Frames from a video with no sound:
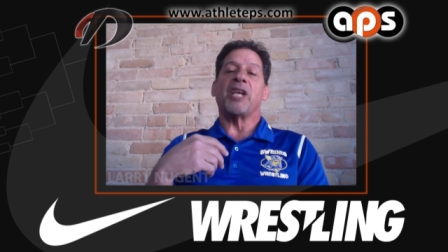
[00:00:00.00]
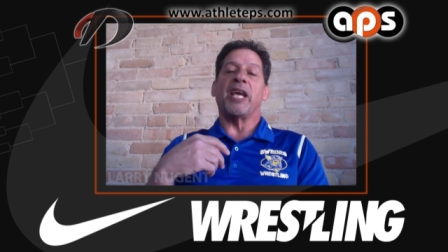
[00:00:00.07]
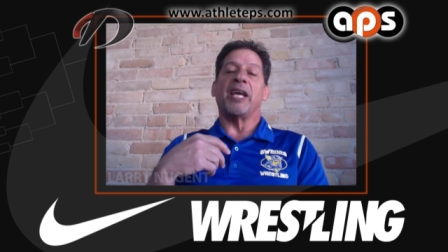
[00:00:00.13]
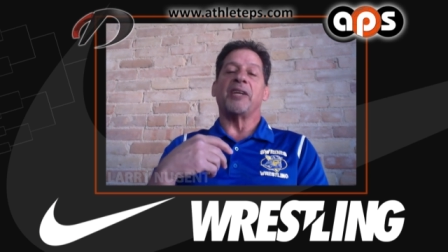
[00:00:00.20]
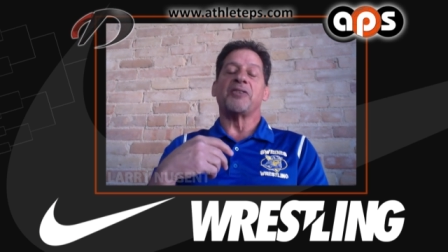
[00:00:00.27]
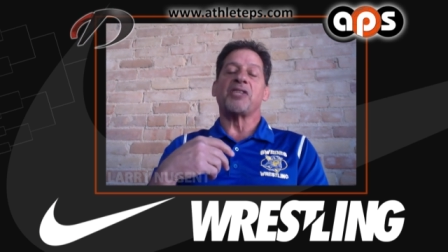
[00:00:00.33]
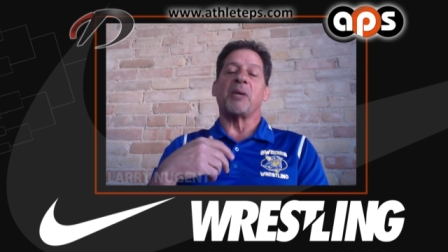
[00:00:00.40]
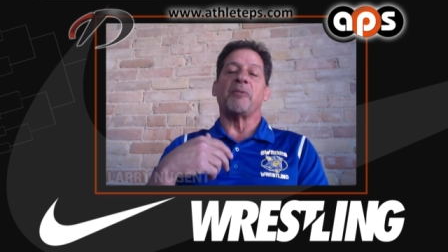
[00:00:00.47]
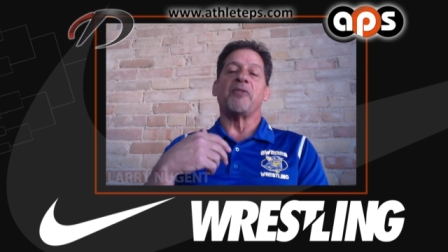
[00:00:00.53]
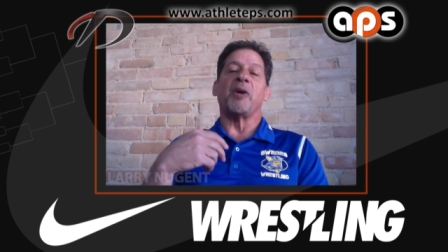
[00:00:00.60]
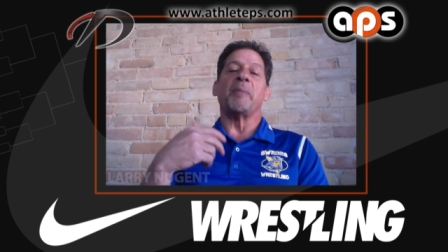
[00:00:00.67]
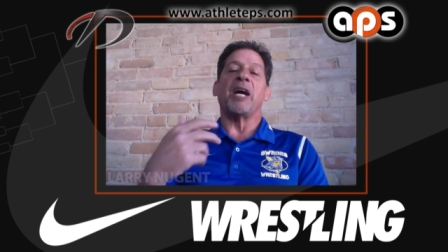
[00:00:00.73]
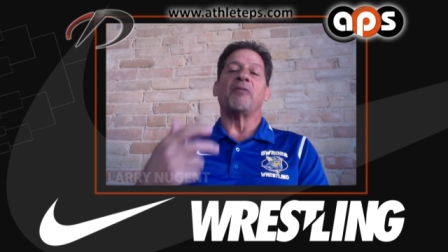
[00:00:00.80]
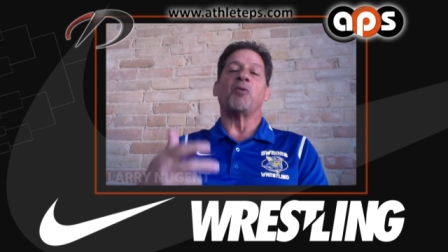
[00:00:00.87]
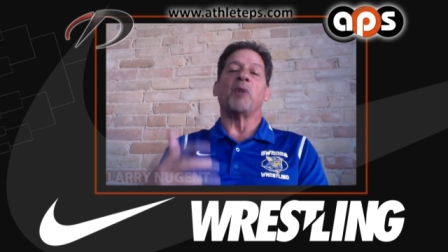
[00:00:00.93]
and some of
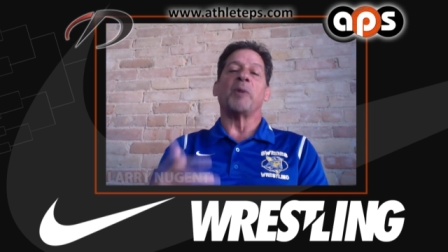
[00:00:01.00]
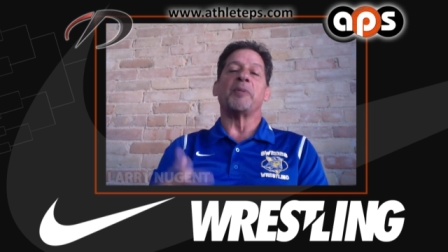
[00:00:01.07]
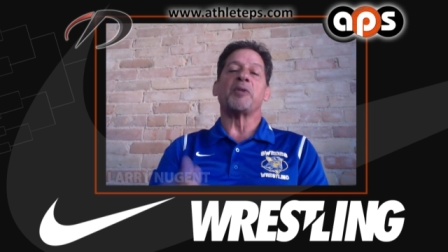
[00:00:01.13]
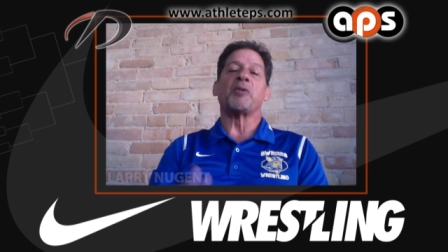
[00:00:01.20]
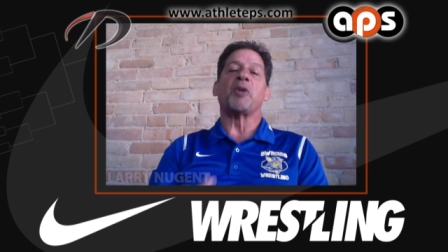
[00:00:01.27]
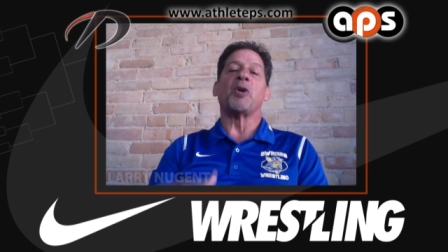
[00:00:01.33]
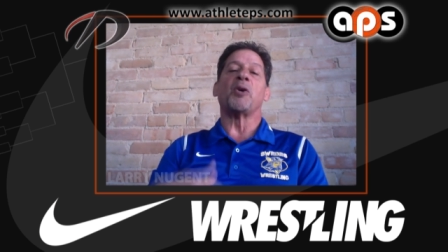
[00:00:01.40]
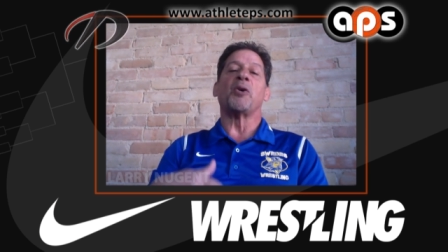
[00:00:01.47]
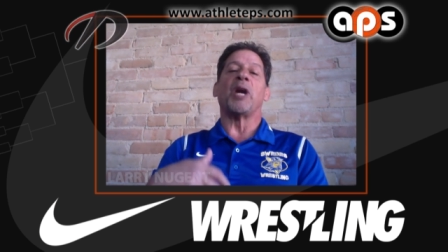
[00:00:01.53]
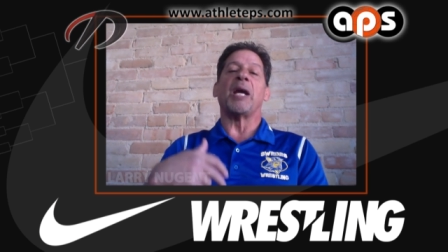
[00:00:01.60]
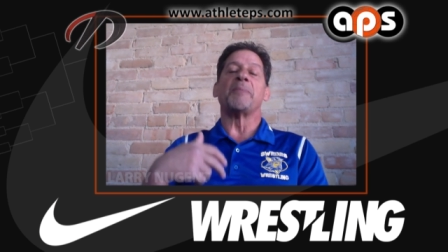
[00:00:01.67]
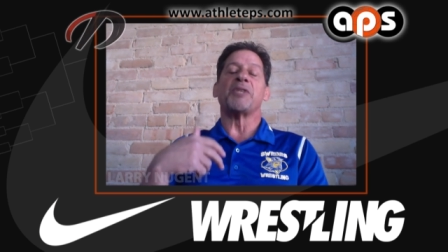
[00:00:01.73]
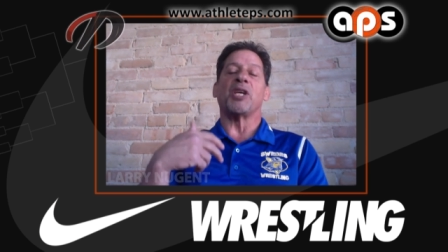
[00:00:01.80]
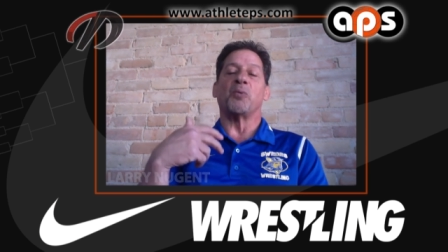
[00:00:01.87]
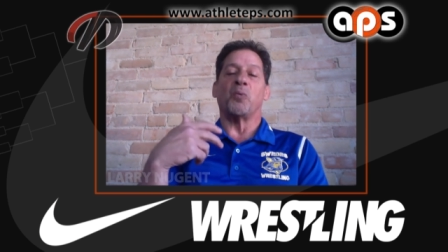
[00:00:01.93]
them have women's
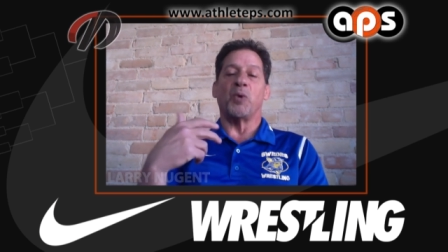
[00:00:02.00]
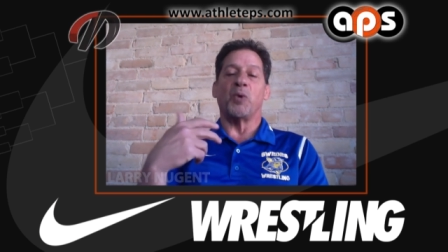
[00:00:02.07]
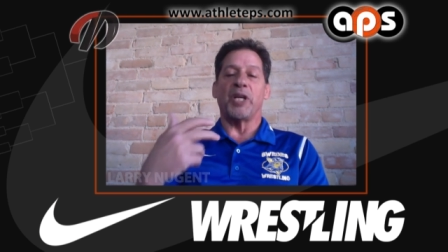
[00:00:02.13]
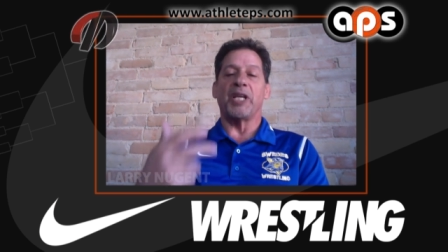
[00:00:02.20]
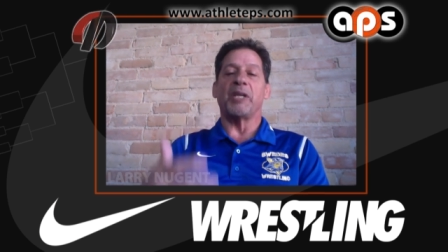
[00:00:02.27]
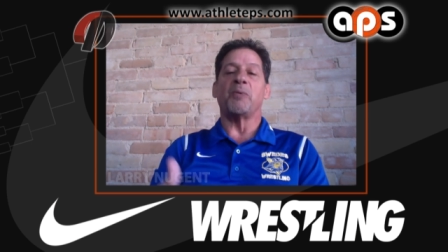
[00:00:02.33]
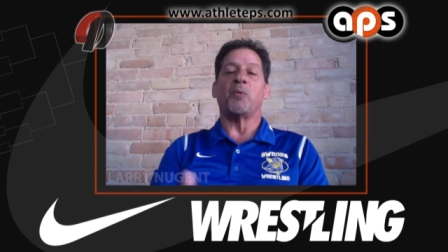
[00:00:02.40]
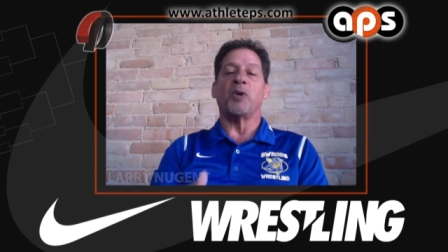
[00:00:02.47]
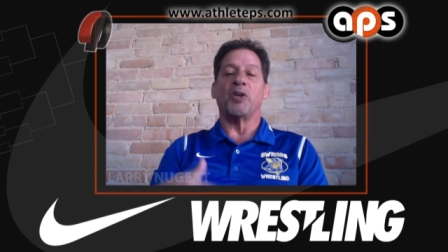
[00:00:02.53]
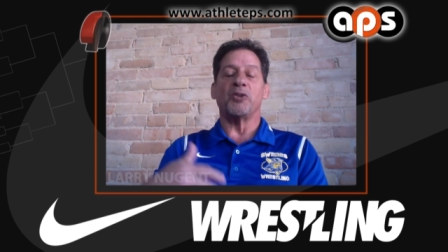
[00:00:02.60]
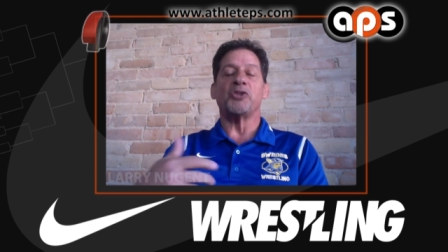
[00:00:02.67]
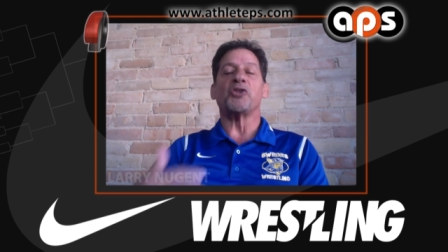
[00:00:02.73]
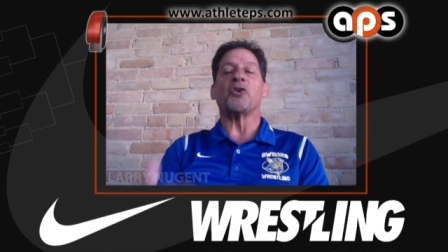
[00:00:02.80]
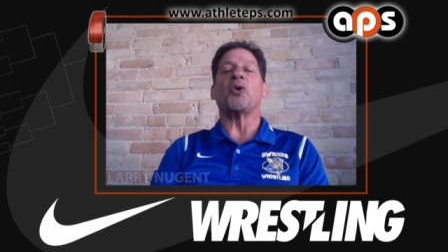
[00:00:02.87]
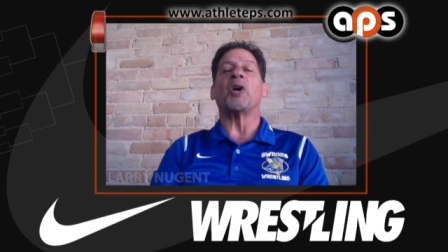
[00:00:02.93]
programs, and we
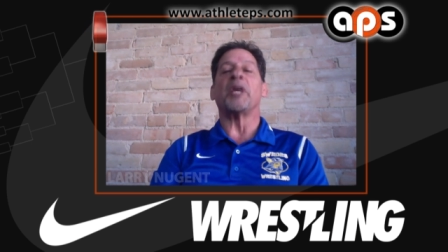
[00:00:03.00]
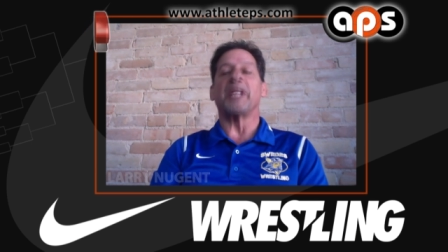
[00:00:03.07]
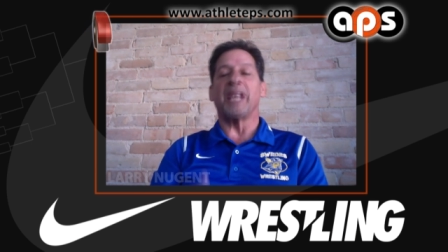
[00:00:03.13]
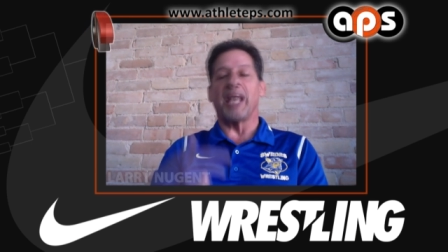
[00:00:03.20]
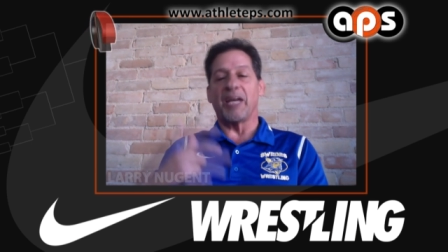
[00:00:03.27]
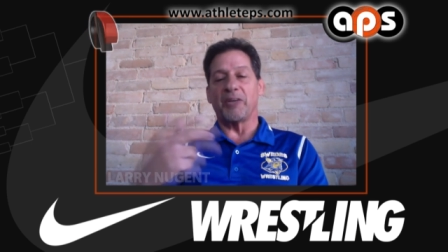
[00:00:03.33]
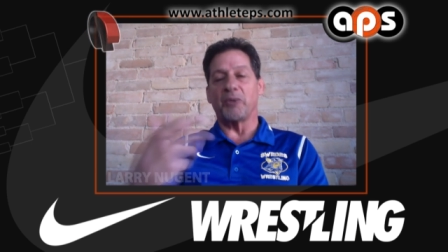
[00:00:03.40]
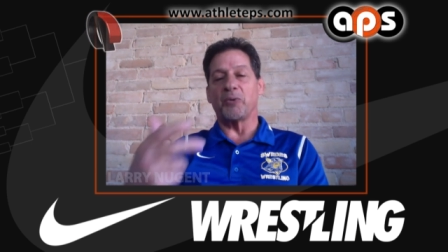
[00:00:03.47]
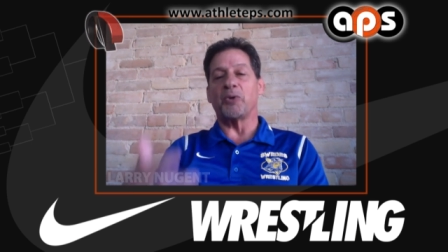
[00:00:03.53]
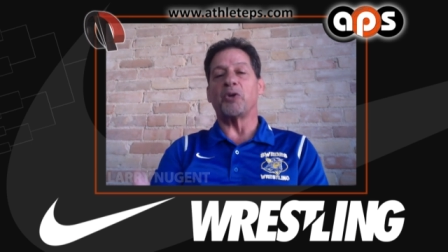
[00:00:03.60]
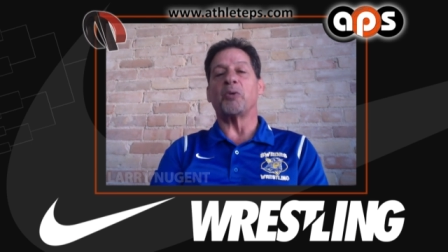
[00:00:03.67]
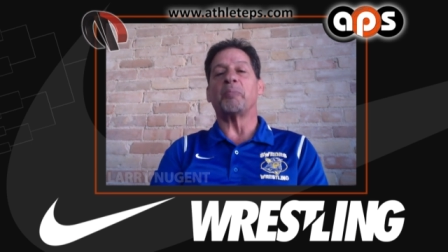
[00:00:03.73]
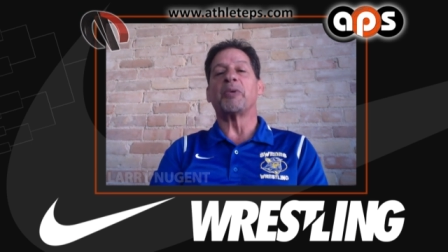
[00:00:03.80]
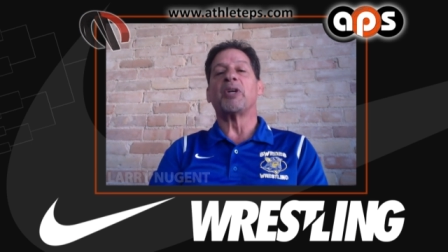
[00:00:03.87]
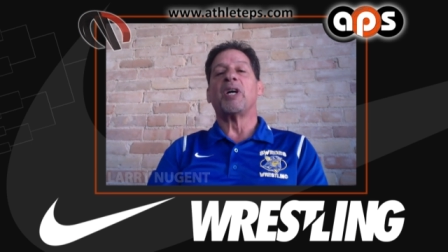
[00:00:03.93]
will join that
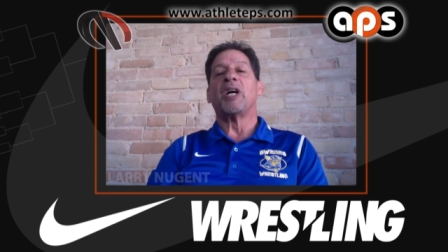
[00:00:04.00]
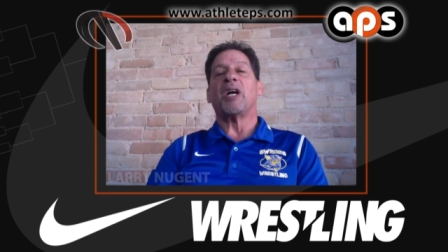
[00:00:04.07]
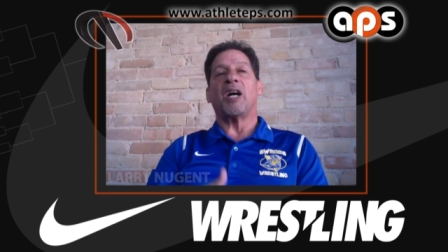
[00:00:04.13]
group.